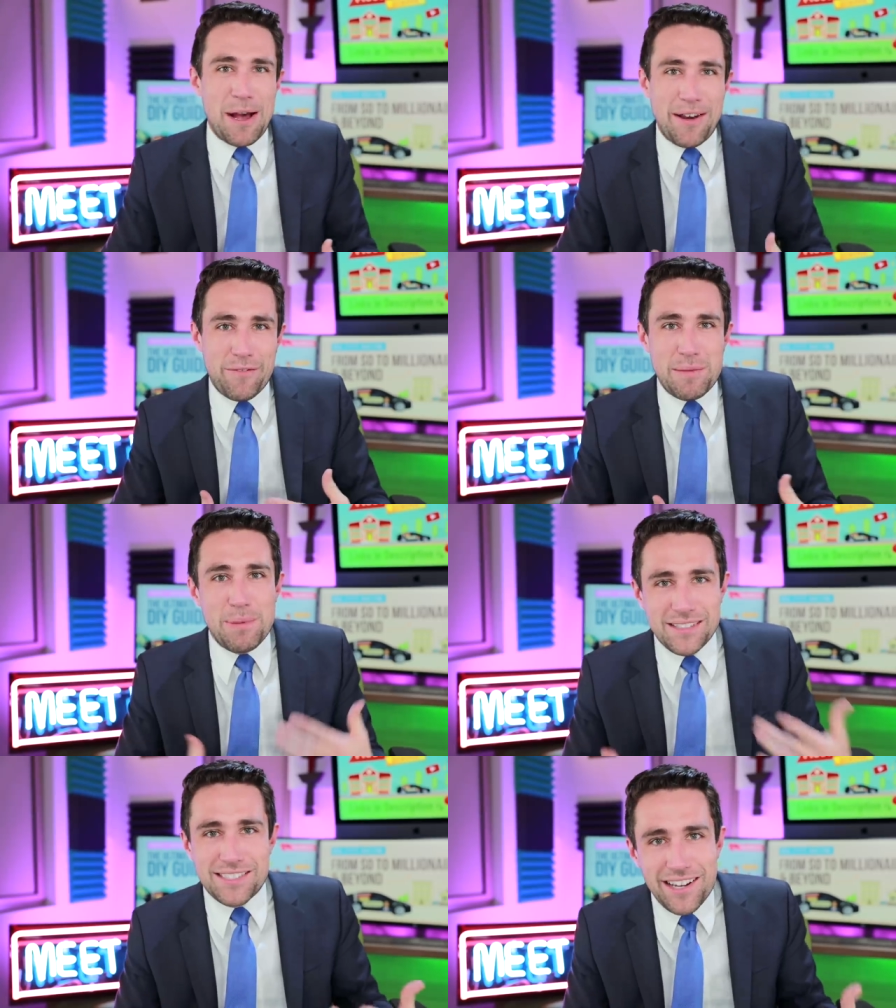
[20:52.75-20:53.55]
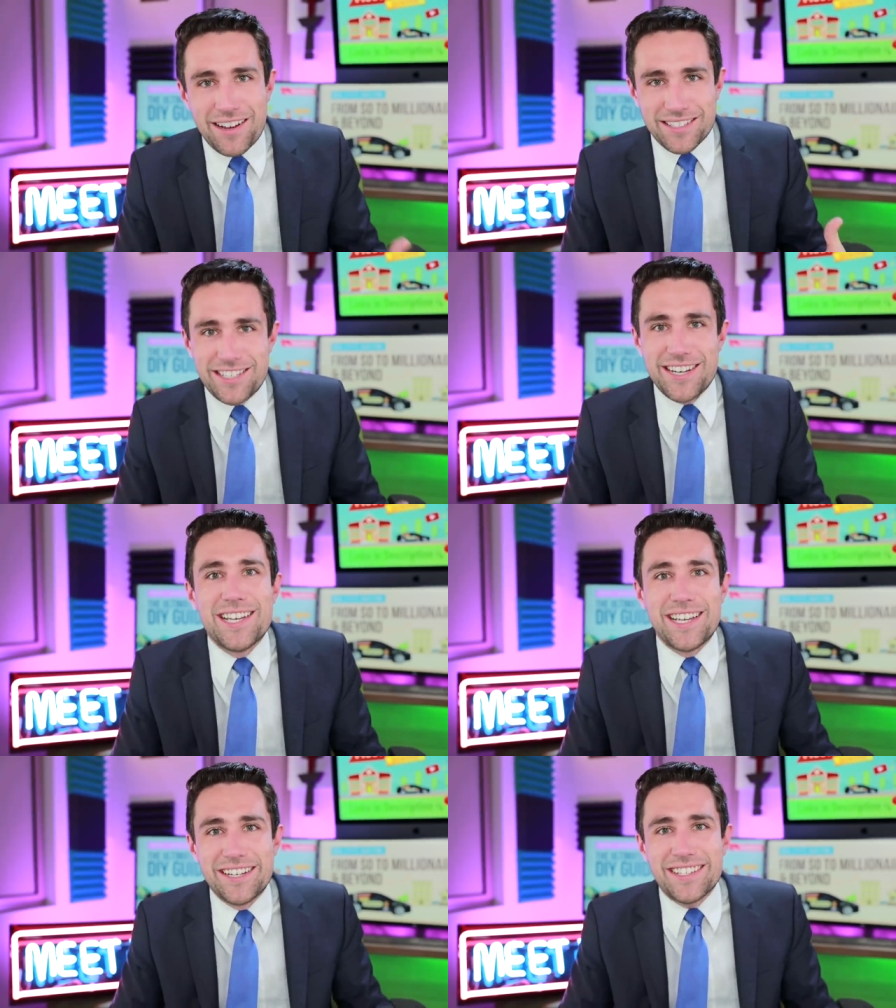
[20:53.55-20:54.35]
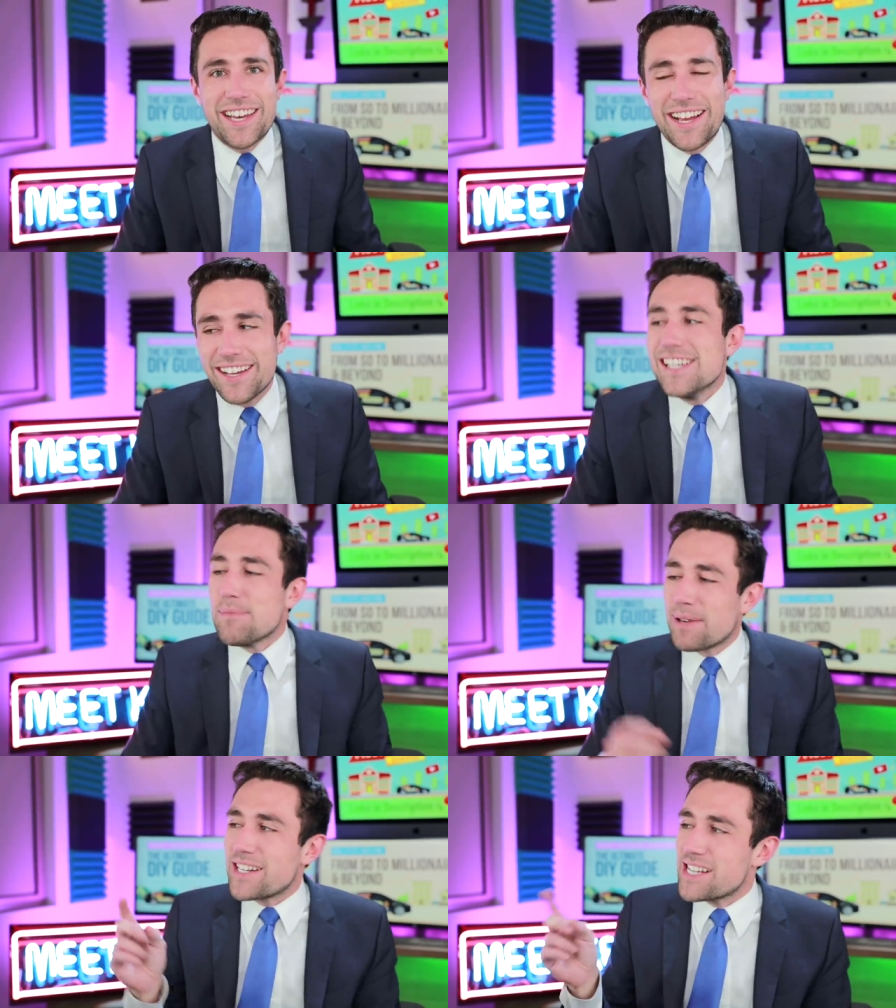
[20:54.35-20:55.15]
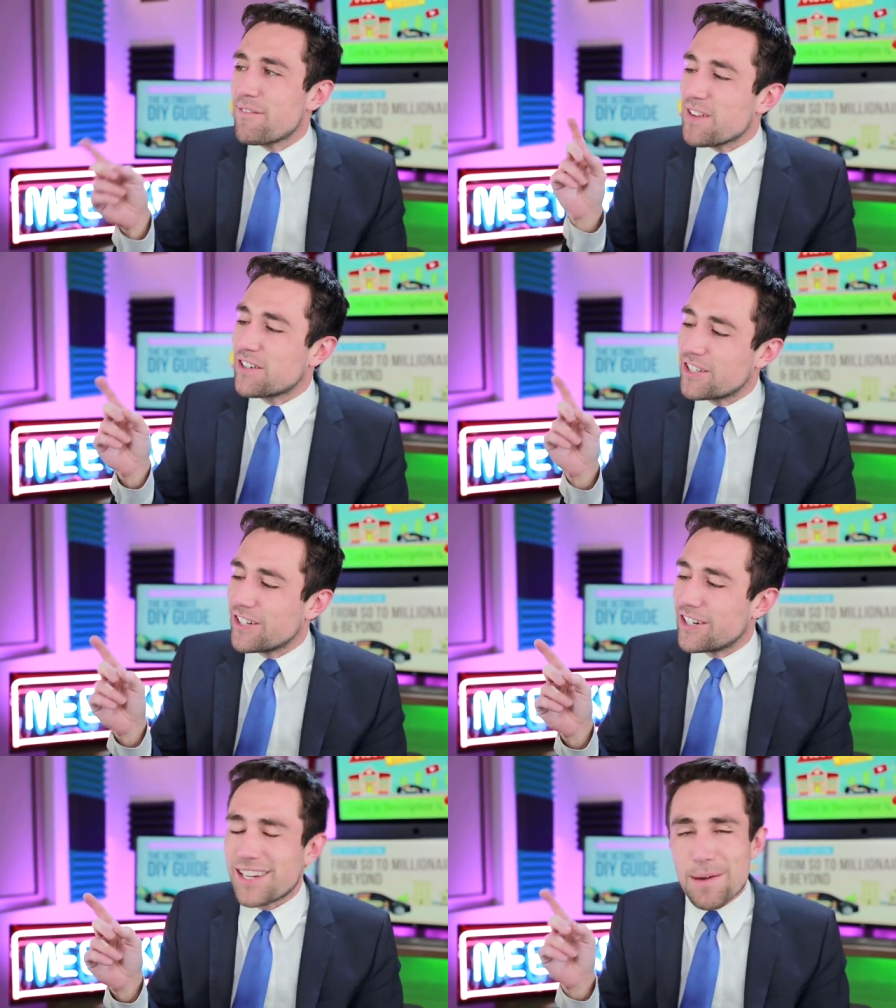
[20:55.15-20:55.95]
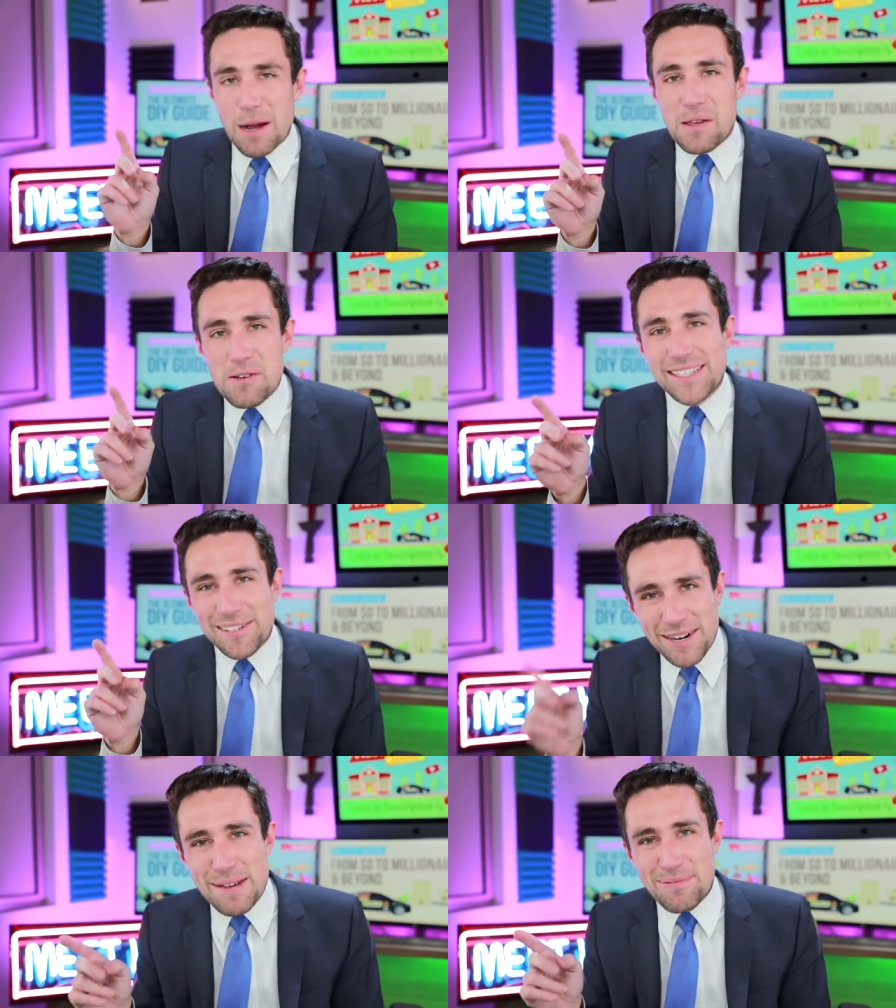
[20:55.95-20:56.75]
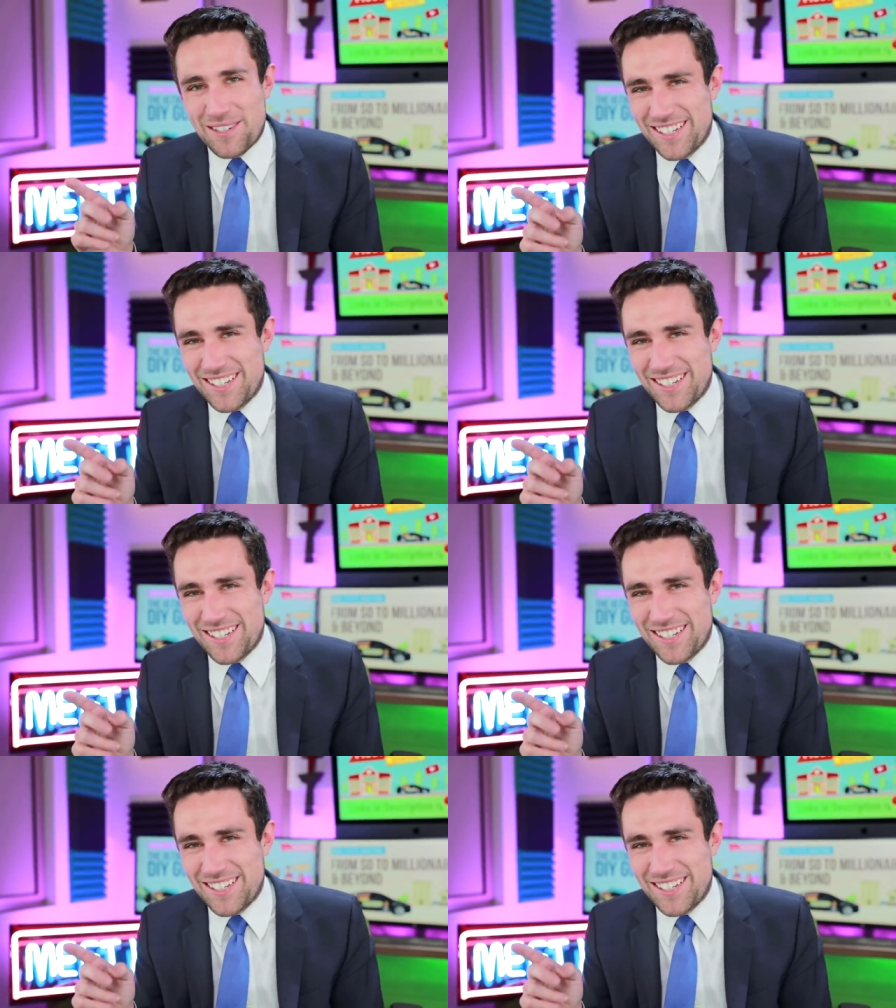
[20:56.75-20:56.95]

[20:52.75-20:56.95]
about having bought stocks today, okay? But I did feel good about using Webull,